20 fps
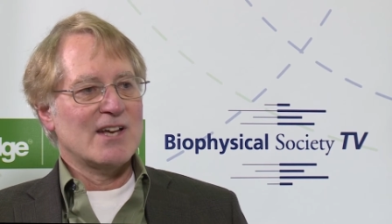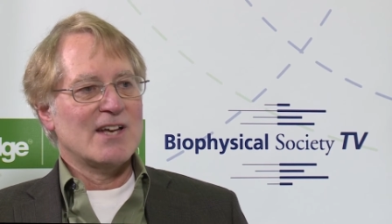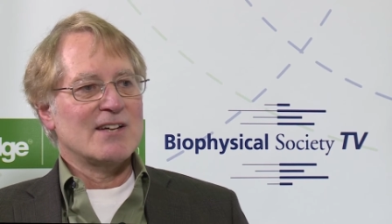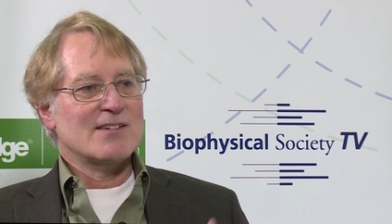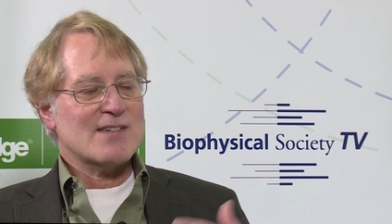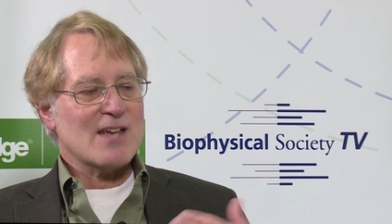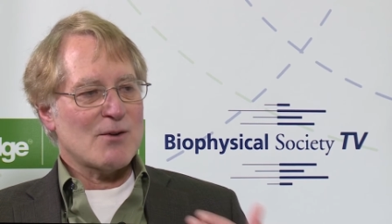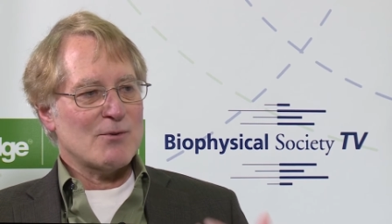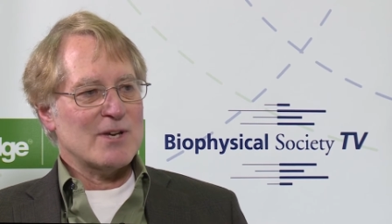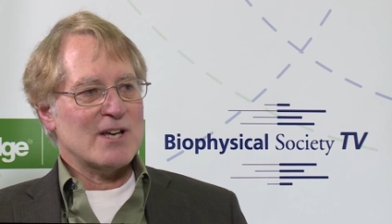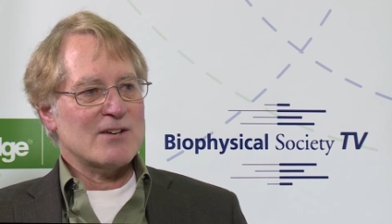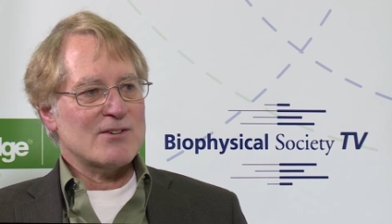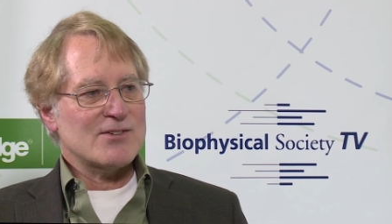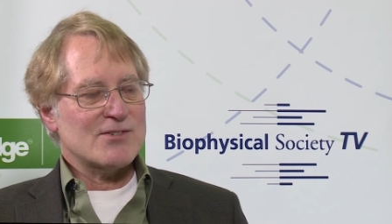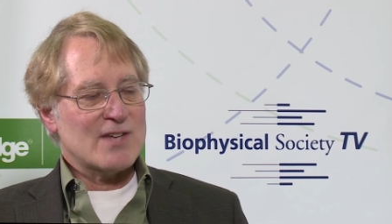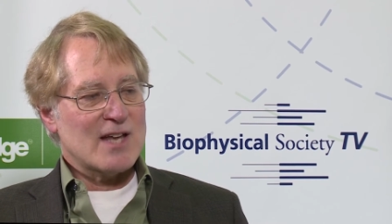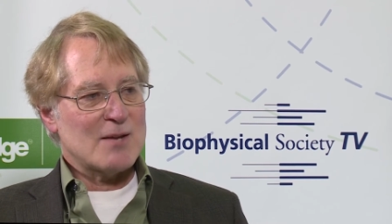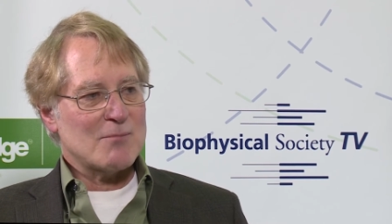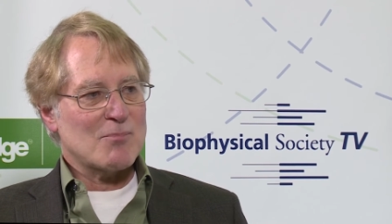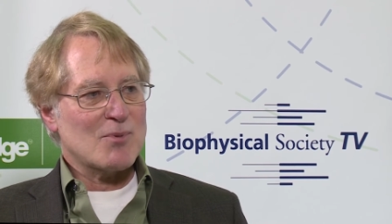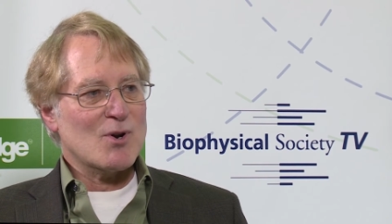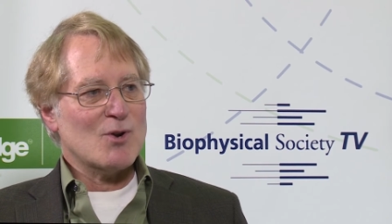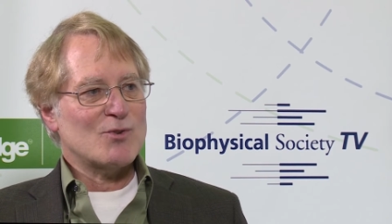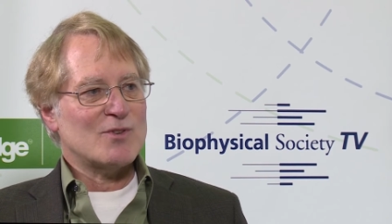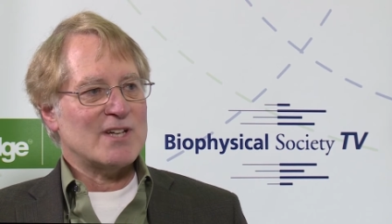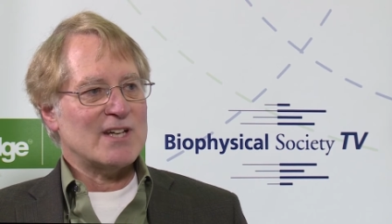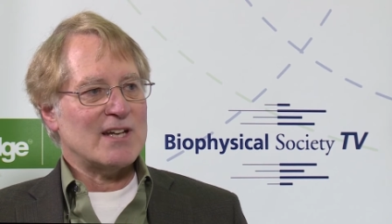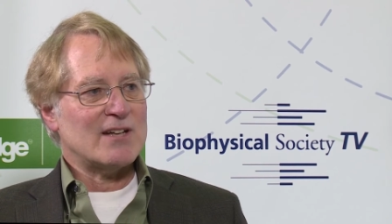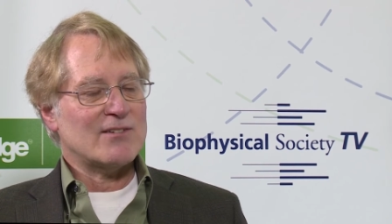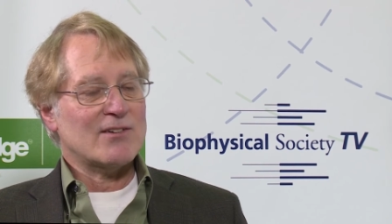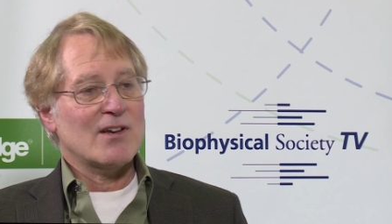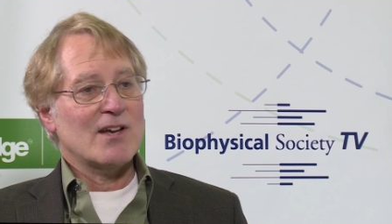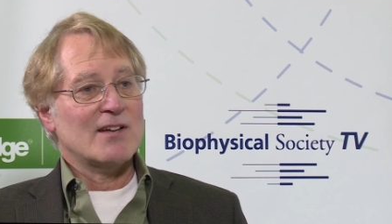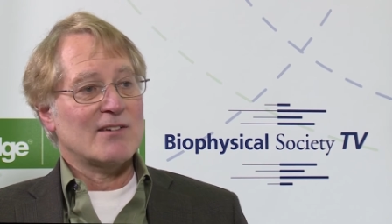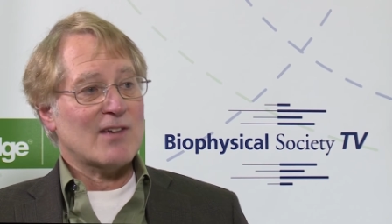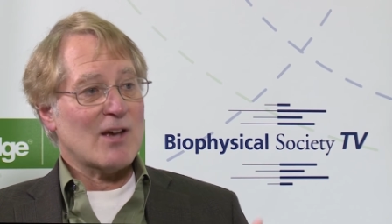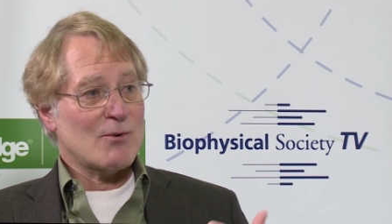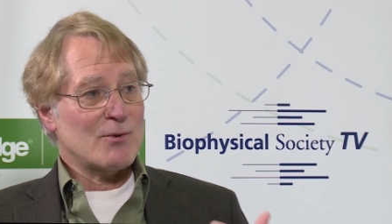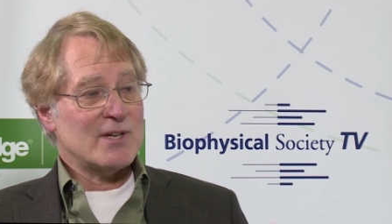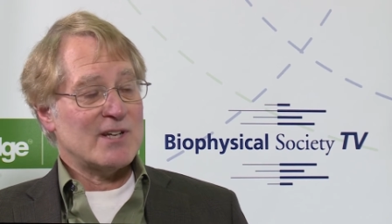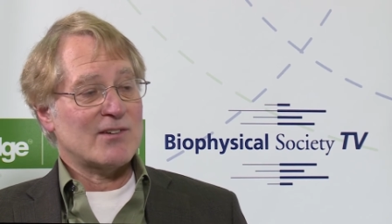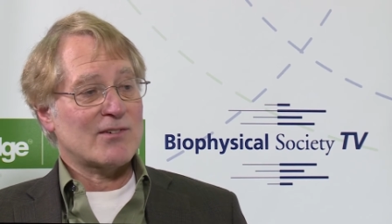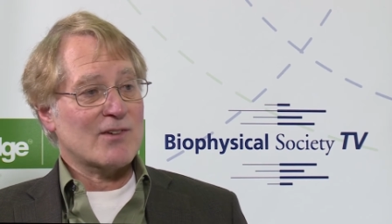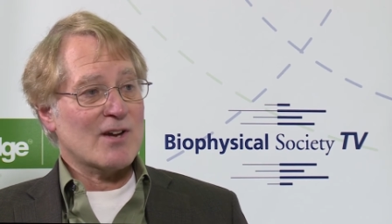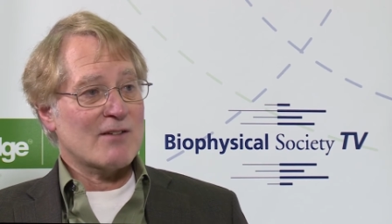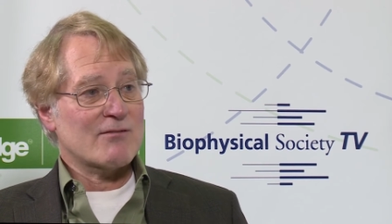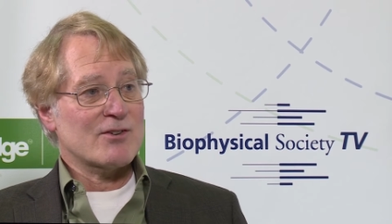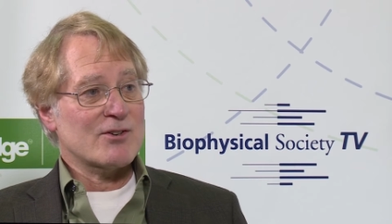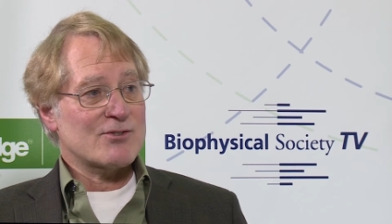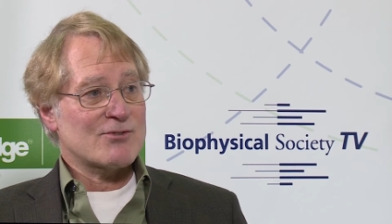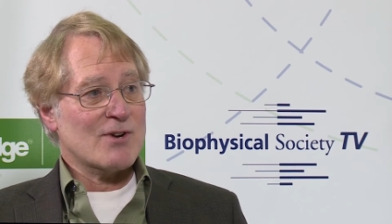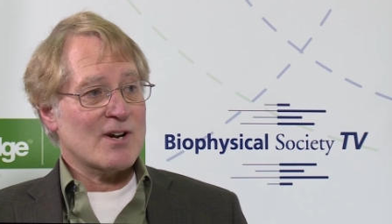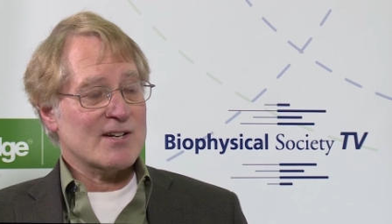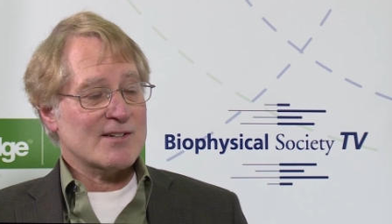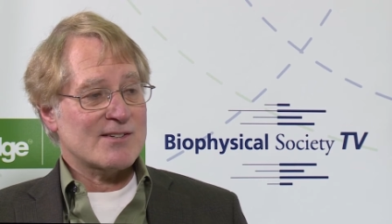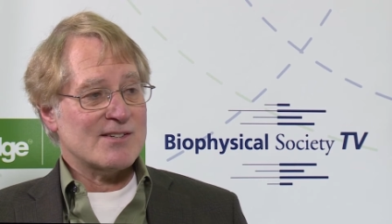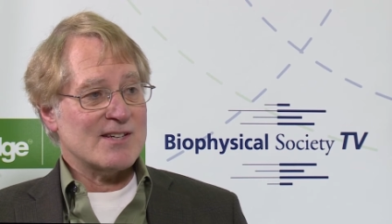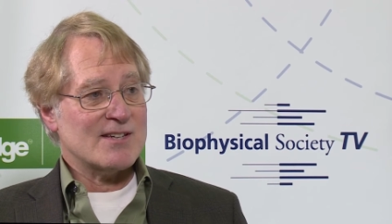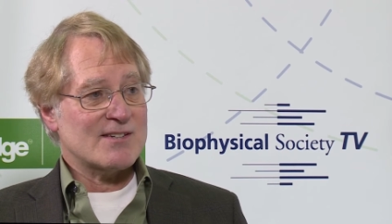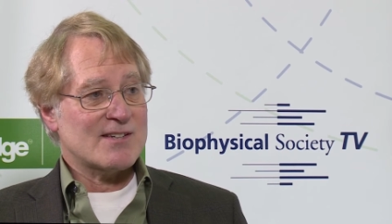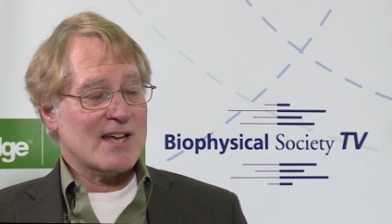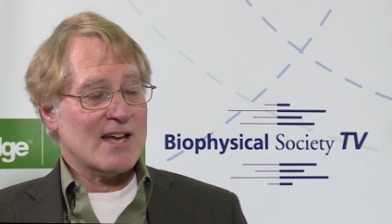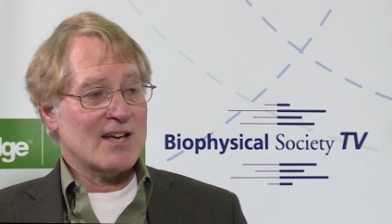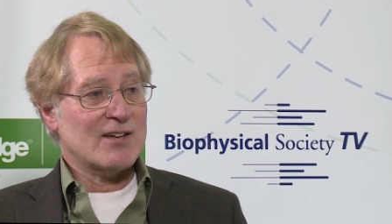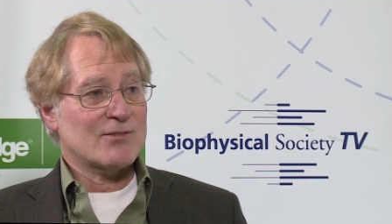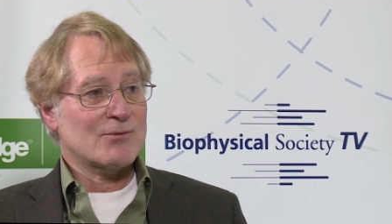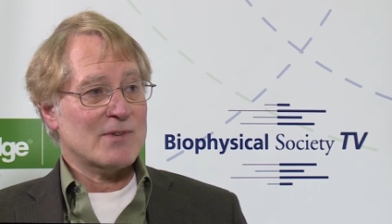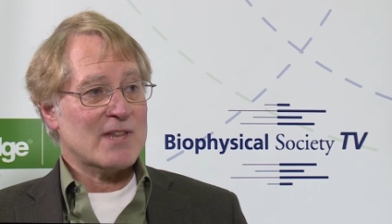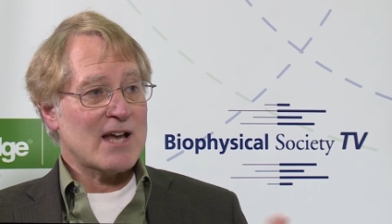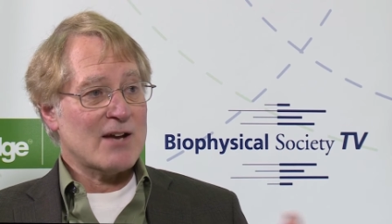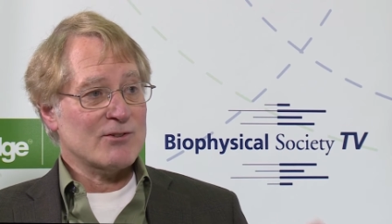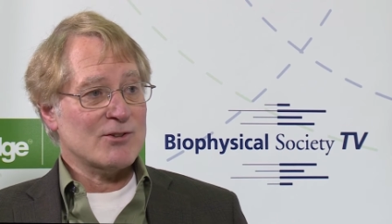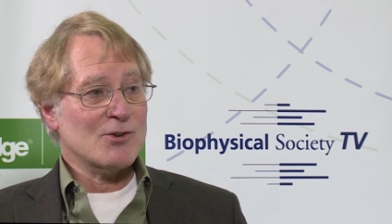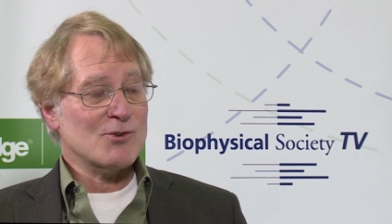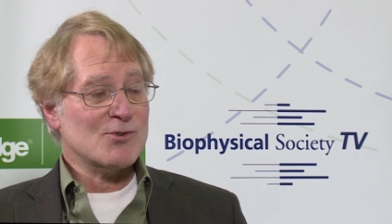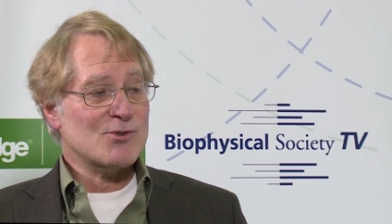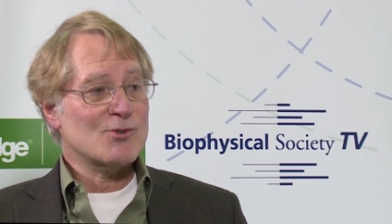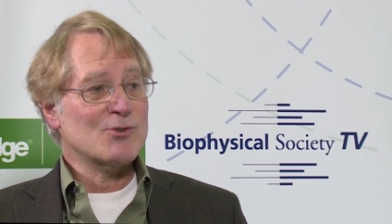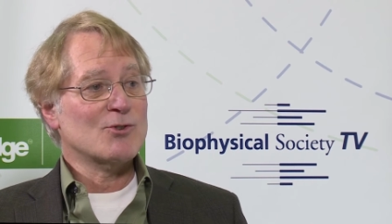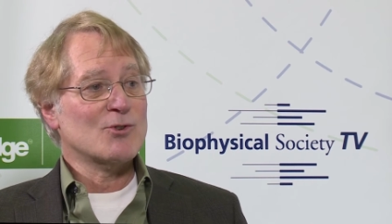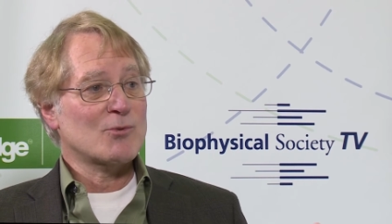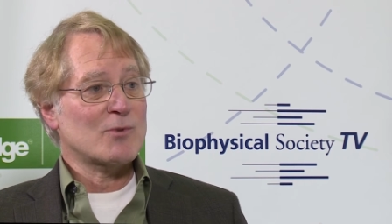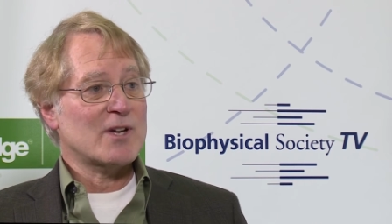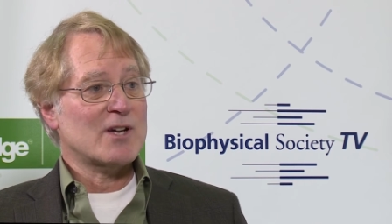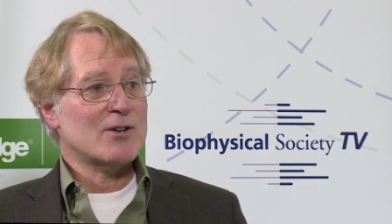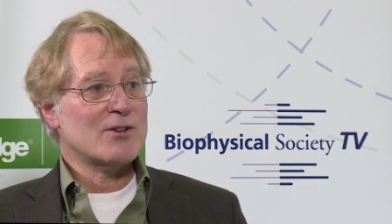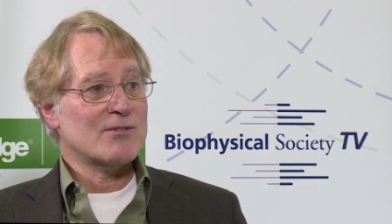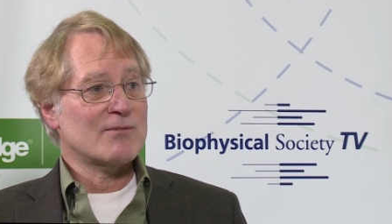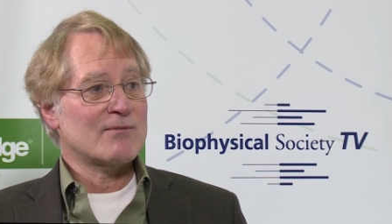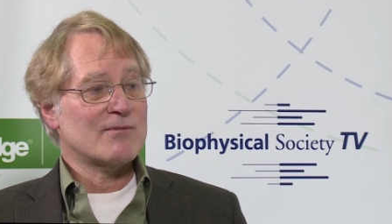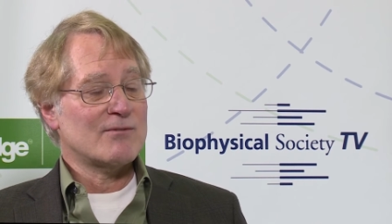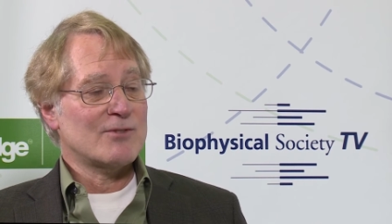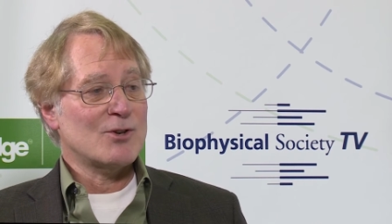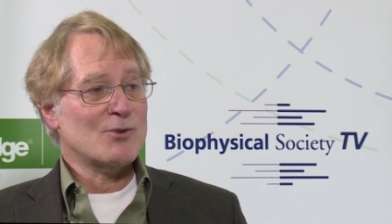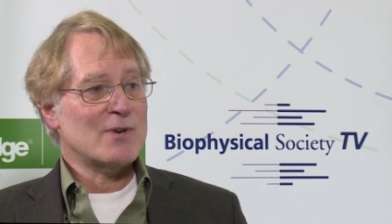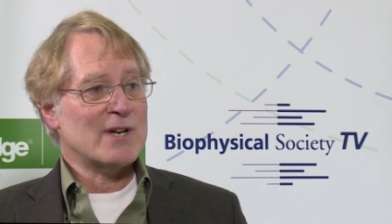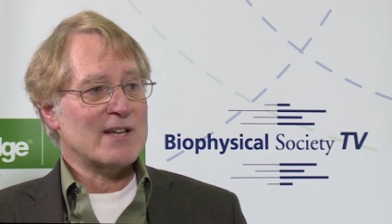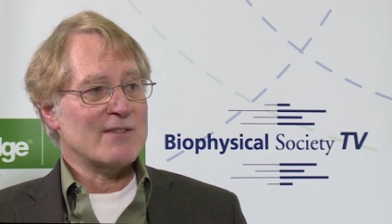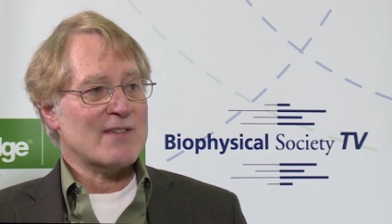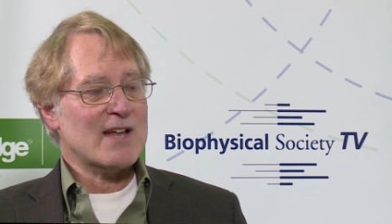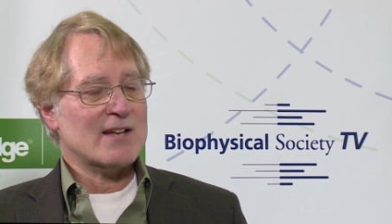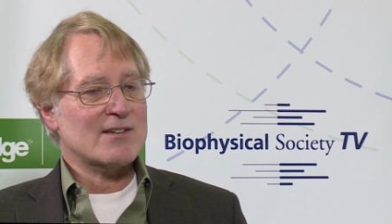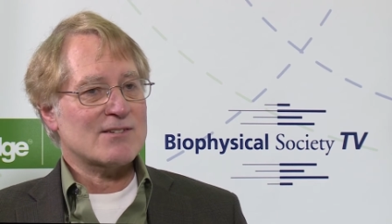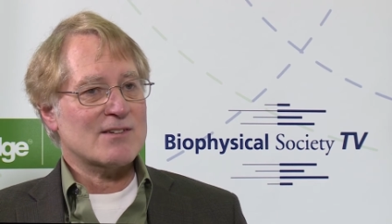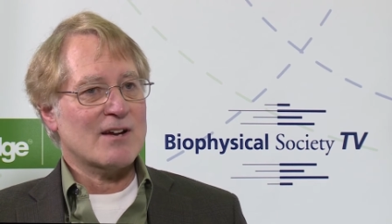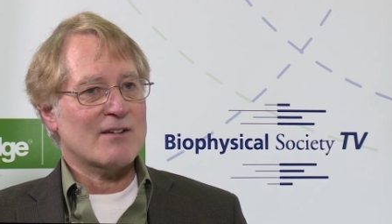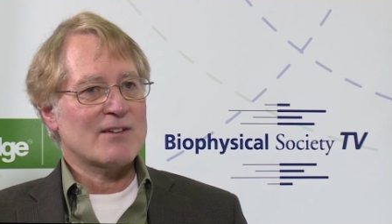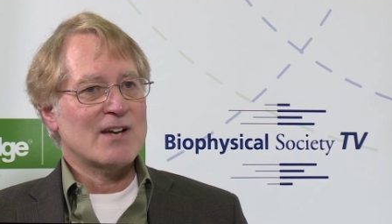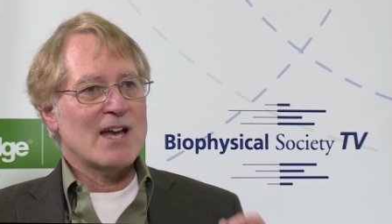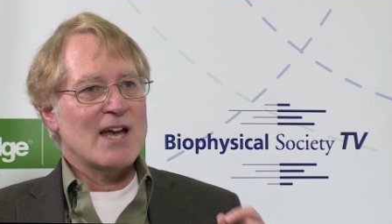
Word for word: It's how we understand proteins. It's how we discover drugs these days. Without those tools, we couldn't do any of that stuff.